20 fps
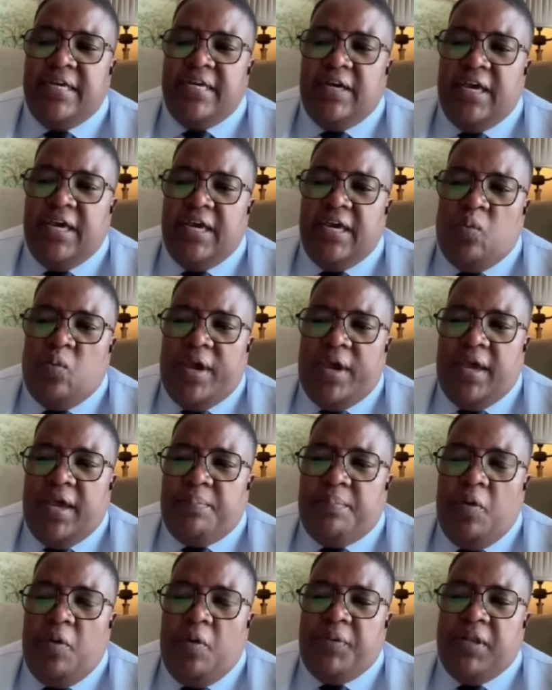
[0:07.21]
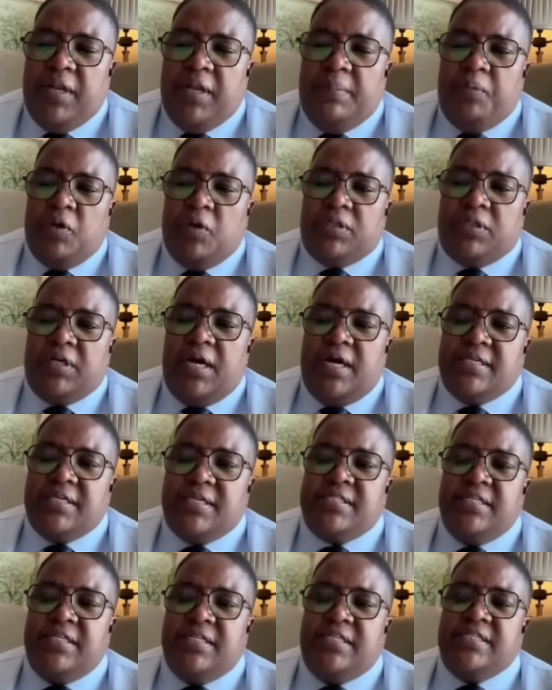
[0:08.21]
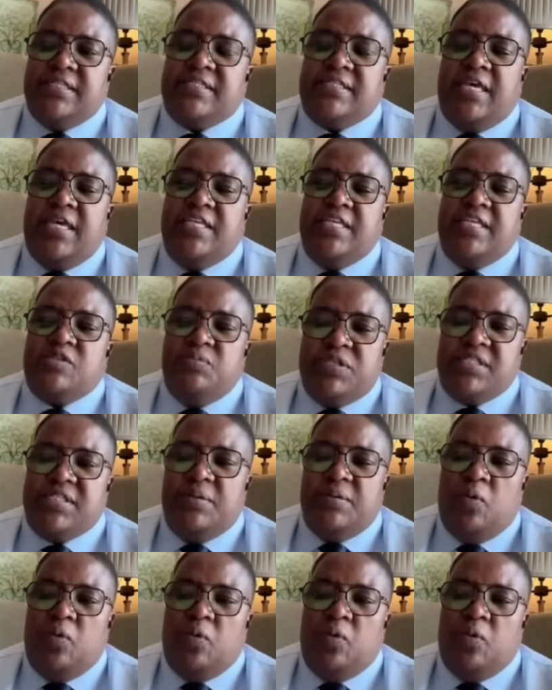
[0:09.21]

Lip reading: where a popular podcast, in this case, Mr.